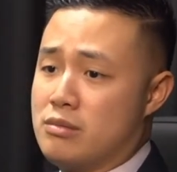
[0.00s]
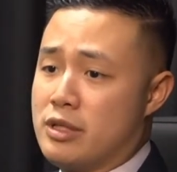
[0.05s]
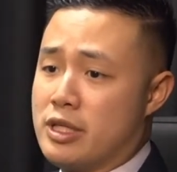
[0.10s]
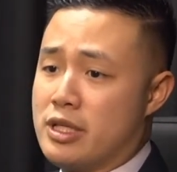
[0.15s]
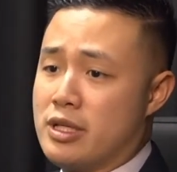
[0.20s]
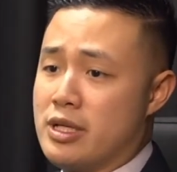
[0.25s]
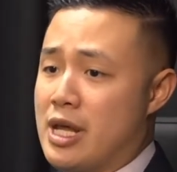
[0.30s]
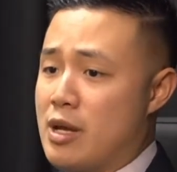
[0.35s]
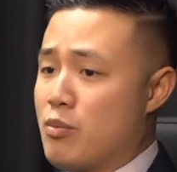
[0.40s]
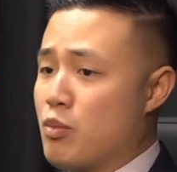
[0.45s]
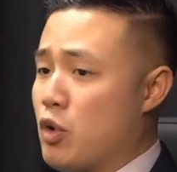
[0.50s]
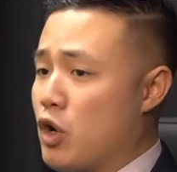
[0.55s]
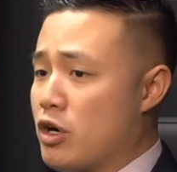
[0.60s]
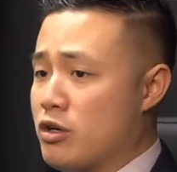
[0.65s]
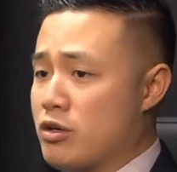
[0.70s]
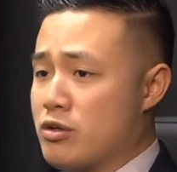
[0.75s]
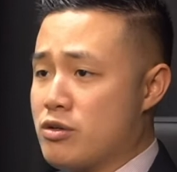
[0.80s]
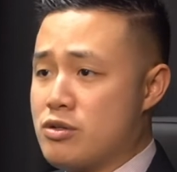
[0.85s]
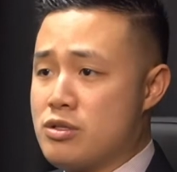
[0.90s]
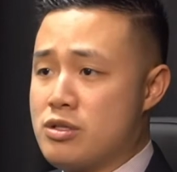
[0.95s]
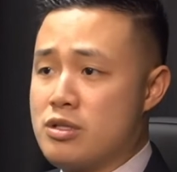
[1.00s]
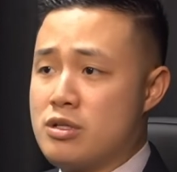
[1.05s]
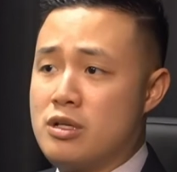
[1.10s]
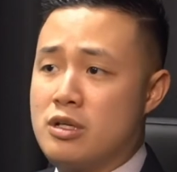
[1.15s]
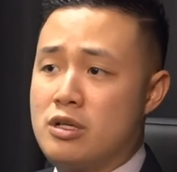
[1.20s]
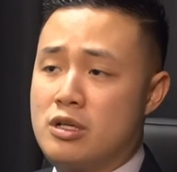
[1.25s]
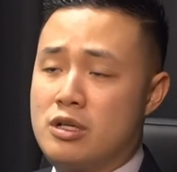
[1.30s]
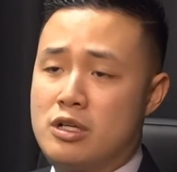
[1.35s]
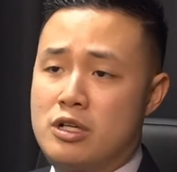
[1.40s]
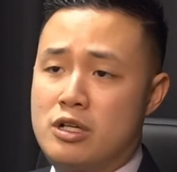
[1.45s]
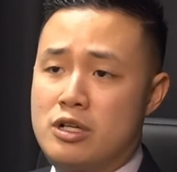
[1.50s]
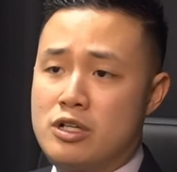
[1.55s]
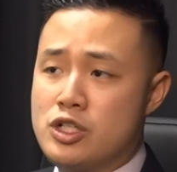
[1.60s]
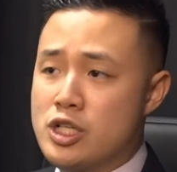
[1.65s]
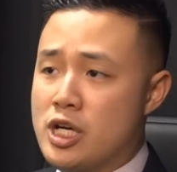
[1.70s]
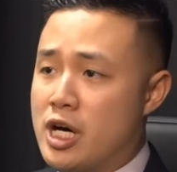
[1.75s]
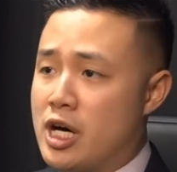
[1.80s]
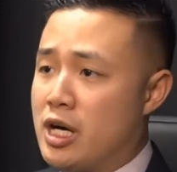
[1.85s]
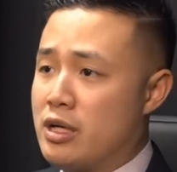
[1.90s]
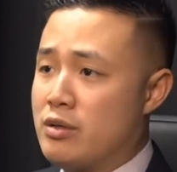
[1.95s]
The named partners,
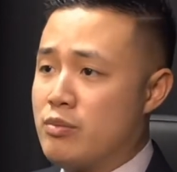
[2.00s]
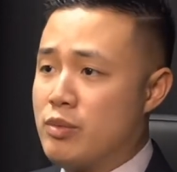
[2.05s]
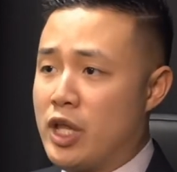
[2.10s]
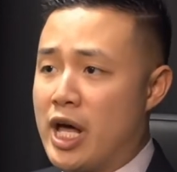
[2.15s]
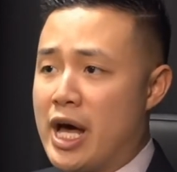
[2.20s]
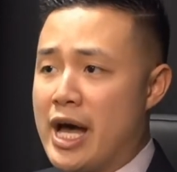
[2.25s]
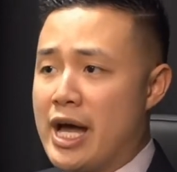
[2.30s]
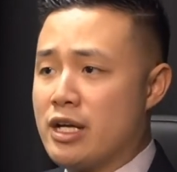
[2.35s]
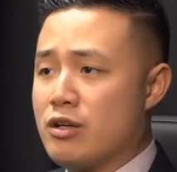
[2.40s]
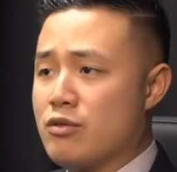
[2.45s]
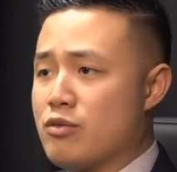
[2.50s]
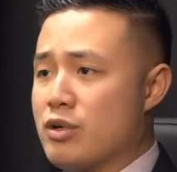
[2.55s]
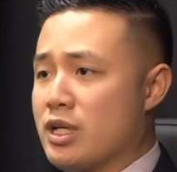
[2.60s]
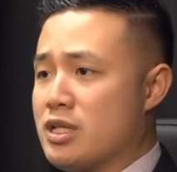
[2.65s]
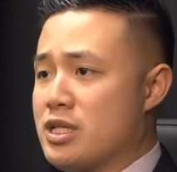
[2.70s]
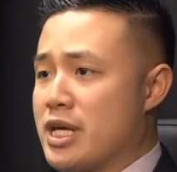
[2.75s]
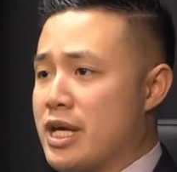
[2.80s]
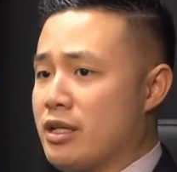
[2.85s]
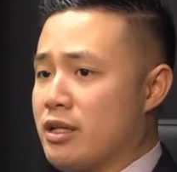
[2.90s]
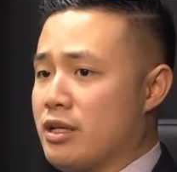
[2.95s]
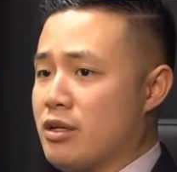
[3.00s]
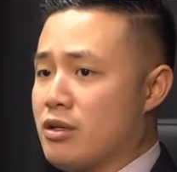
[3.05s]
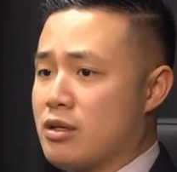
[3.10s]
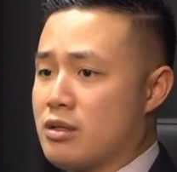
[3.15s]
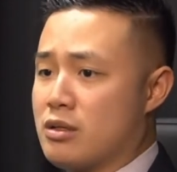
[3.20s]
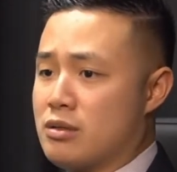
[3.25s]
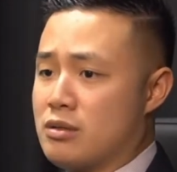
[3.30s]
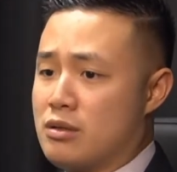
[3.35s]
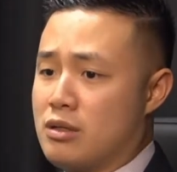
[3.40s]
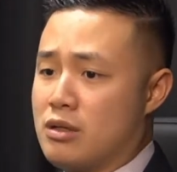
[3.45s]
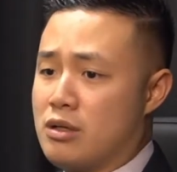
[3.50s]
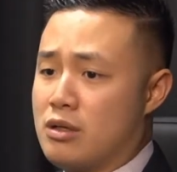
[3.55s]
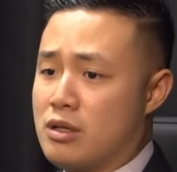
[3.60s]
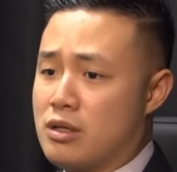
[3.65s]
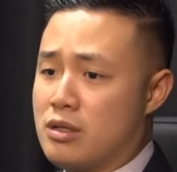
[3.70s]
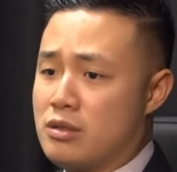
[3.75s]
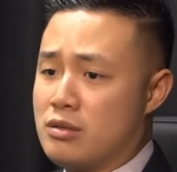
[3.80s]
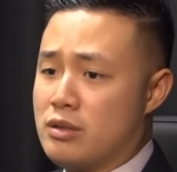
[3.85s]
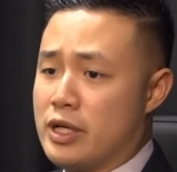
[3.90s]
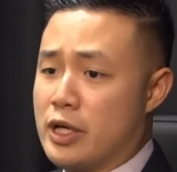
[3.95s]
John Black and Rick Daly, are
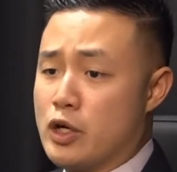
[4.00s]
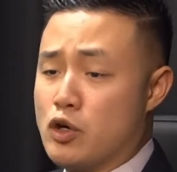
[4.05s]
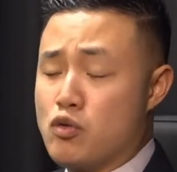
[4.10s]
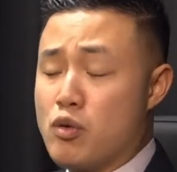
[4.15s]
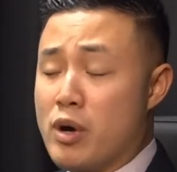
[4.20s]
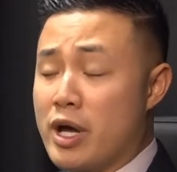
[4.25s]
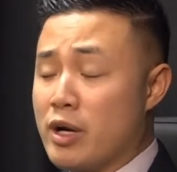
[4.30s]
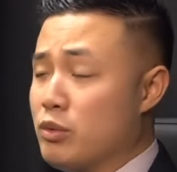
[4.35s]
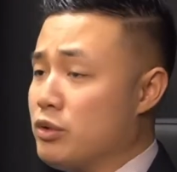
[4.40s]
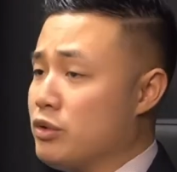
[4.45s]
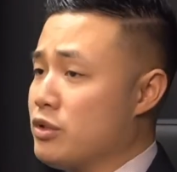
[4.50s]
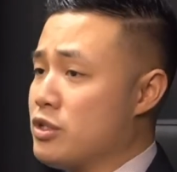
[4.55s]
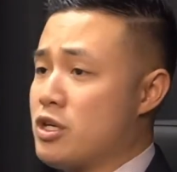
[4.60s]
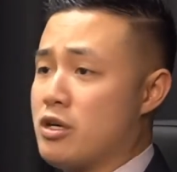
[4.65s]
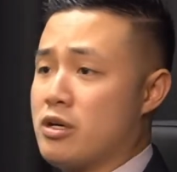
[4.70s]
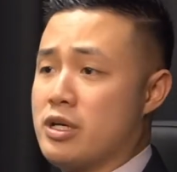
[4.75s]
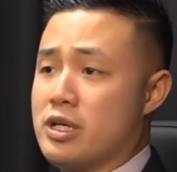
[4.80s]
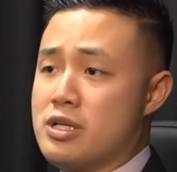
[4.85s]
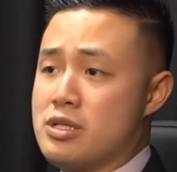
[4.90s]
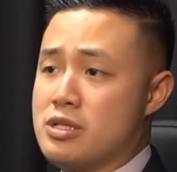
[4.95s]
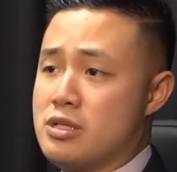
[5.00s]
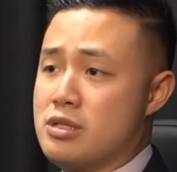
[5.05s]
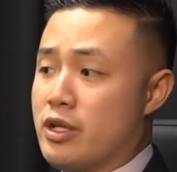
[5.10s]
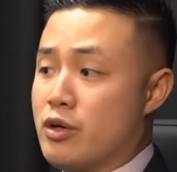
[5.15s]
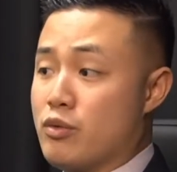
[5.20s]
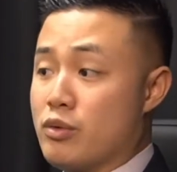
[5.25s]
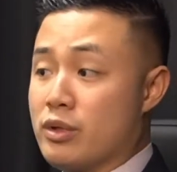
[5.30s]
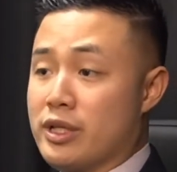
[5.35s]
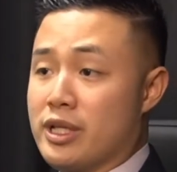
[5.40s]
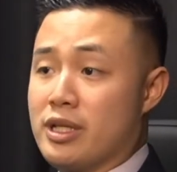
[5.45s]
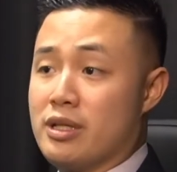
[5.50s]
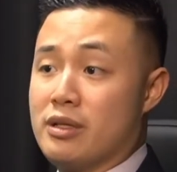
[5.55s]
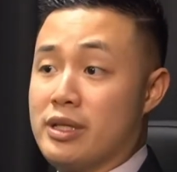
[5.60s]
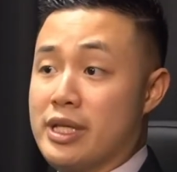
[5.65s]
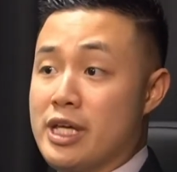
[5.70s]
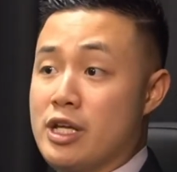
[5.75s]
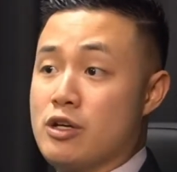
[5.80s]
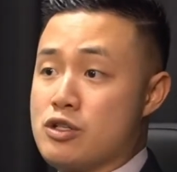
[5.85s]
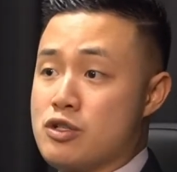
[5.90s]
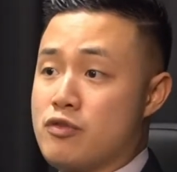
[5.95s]
incredible attorneys. They're really the
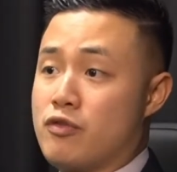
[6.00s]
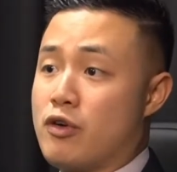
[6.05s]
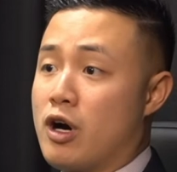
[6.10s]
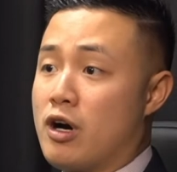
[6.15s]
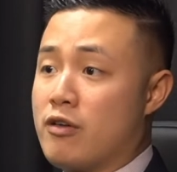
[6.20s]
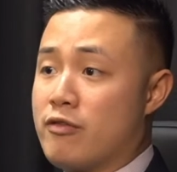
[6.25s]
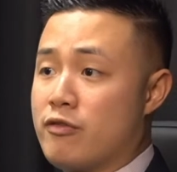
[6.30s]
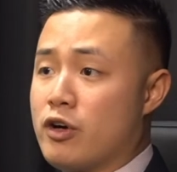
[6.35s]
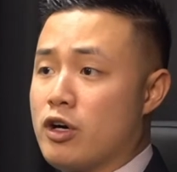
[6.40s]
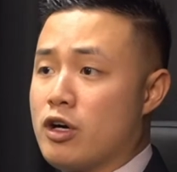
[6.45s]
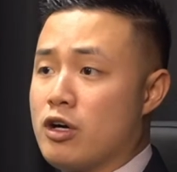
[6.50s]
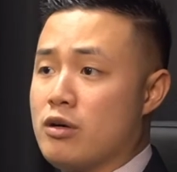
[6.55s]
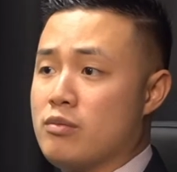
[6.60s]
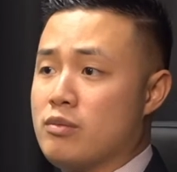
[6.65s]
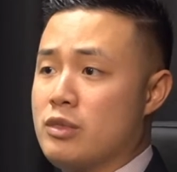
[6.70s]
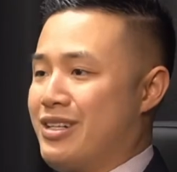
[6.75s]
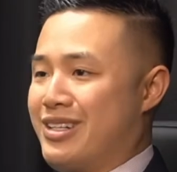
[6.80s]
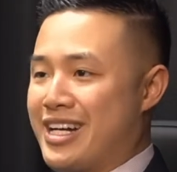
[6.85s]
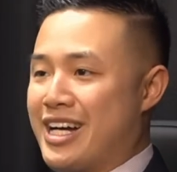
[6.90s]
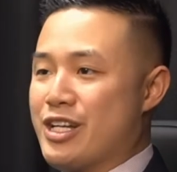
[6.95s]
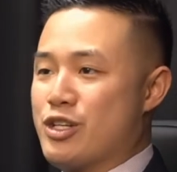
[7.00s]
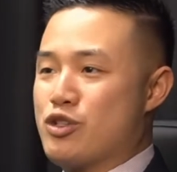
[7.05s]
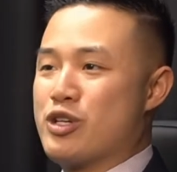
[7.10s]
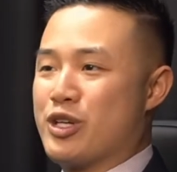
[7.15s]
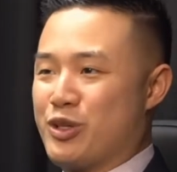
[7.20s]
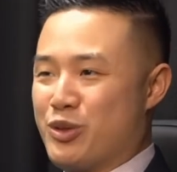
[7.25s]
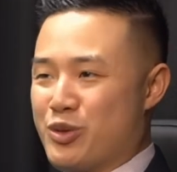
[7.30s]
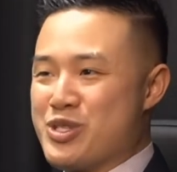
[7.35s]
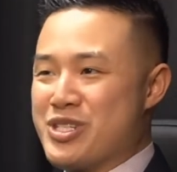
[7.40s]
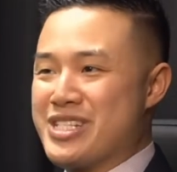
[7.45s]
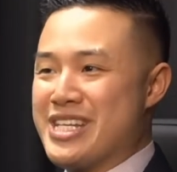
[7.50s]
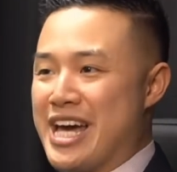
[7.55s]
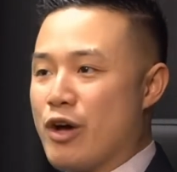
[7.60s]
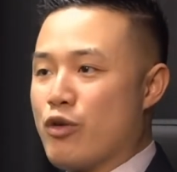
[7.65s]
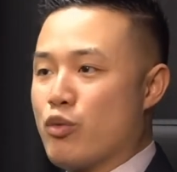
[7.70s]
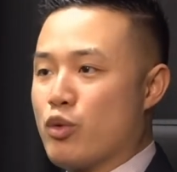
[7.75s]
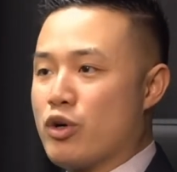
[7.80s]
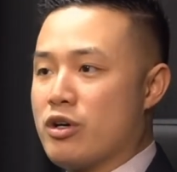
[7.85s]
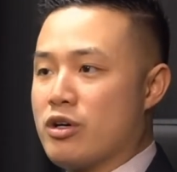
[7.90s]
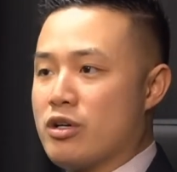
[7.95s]
leaders for our firm. Kind of trickles
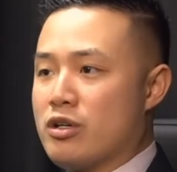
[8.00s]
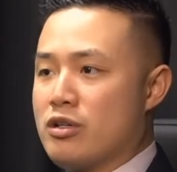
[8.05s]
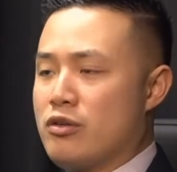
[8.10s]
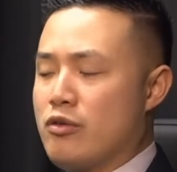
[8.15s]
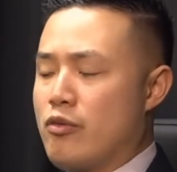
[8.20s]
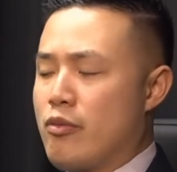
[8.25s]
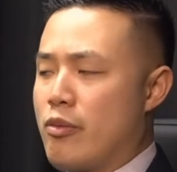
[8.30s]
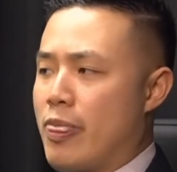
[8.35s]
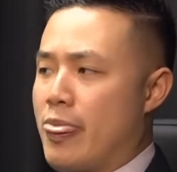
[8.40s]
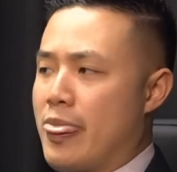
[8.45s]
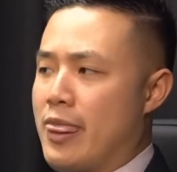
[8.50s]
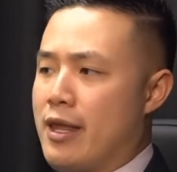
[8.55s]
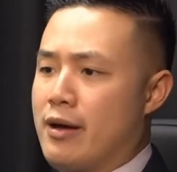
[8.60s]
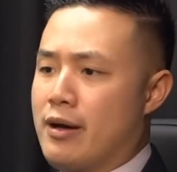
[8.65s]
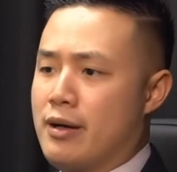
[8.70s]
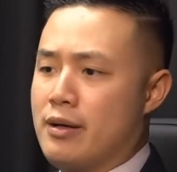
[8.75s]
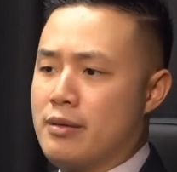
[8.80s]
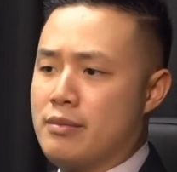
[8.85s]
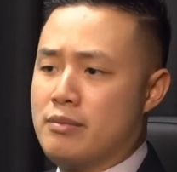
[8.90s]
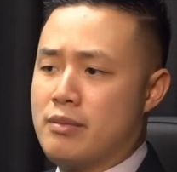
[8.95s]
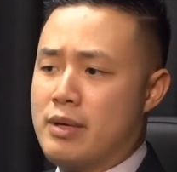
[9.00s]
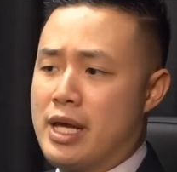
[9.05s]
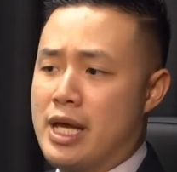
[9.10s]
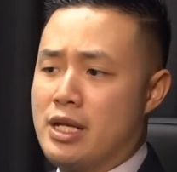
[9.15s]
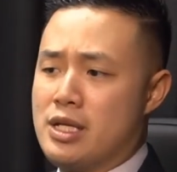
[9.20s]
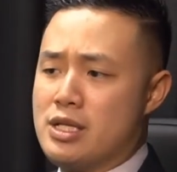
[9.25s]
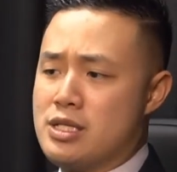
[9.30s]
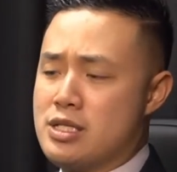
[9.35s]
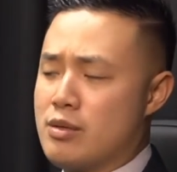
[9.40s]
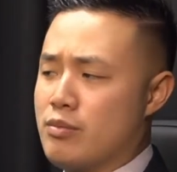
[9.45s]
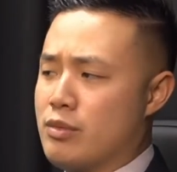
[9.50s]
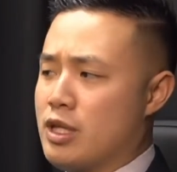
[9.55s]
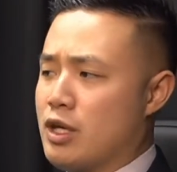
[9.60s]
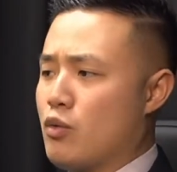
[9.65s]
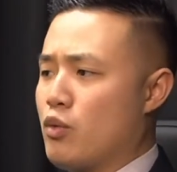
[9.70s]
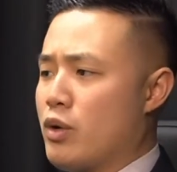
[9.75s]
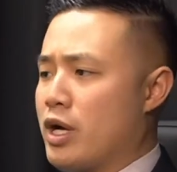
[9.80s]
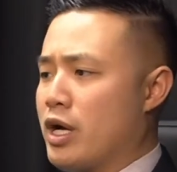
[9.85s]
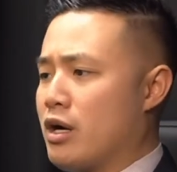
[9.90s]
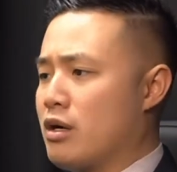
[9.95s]
downward. And it's something
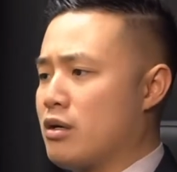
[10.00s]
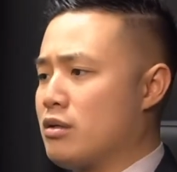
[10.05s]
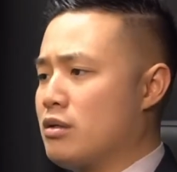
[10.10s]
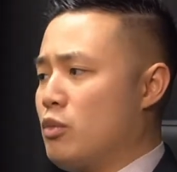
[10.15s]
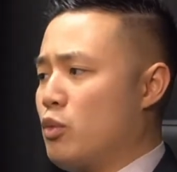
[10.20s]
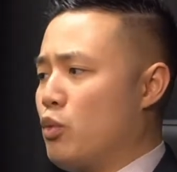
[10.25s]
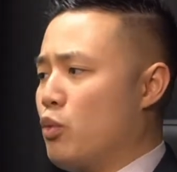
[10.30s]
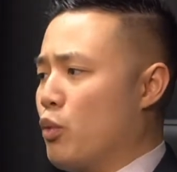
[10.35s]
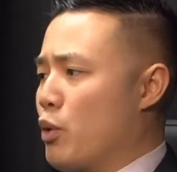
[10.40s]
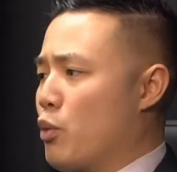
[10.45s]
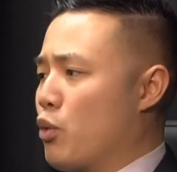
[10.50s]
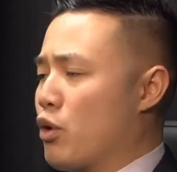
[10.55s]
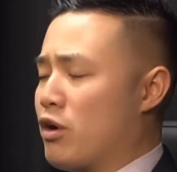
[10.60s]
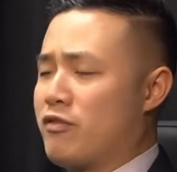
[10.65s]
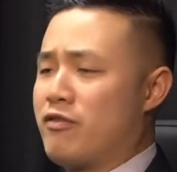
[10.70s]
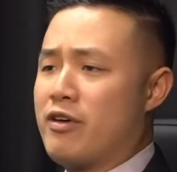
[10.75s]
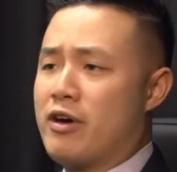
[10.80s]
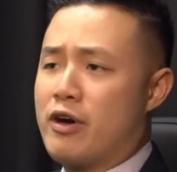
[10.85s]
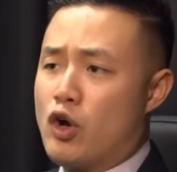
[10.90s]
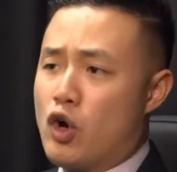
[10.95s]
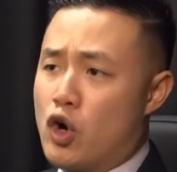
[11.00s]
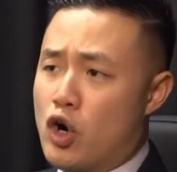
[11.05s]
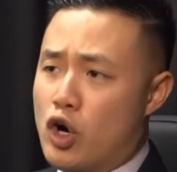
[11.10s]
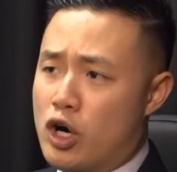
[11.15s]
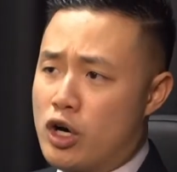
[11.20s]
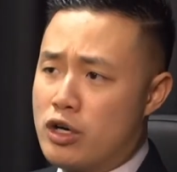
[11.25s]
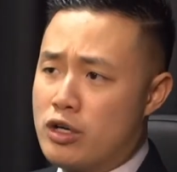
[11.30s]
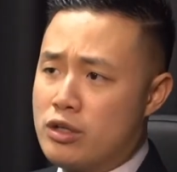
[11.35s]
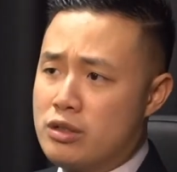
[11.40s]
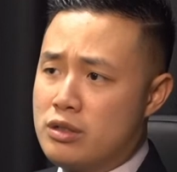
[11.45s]
where we work very hard.